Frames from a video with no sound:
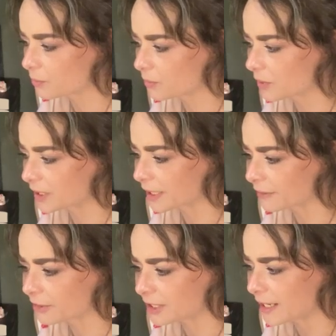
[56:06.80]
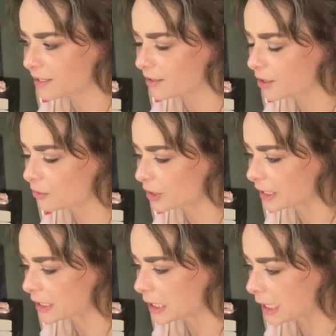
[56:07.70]
what life is like over
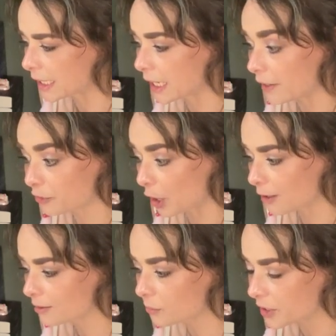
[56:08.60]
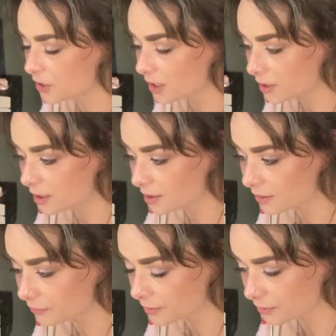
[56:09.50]
in Africa, which
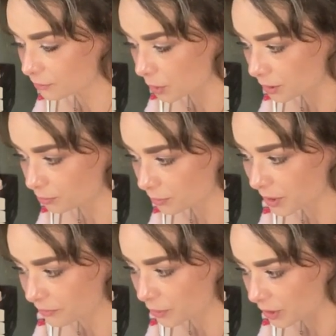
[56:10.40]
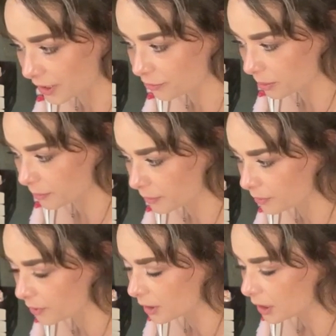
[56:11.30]
will be for a lot of people